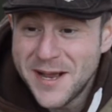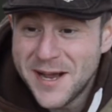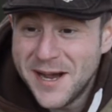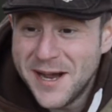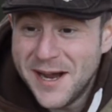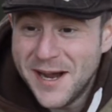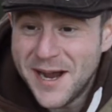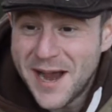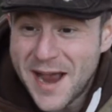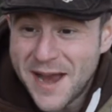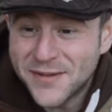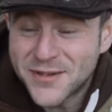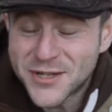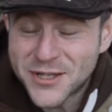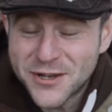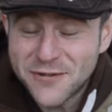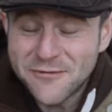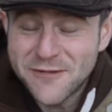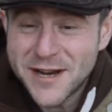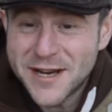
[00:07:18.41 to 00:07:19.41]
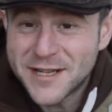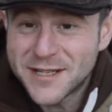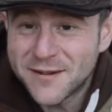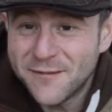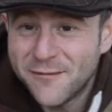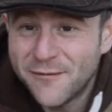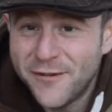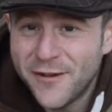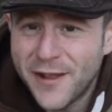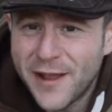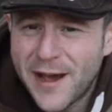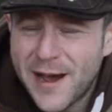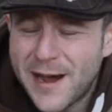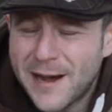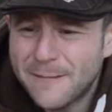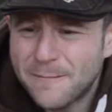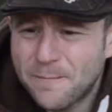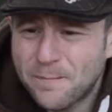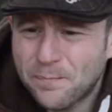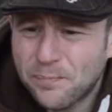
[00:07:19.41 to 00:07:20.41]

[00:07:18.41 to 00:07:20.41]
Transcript: hence the reason for that.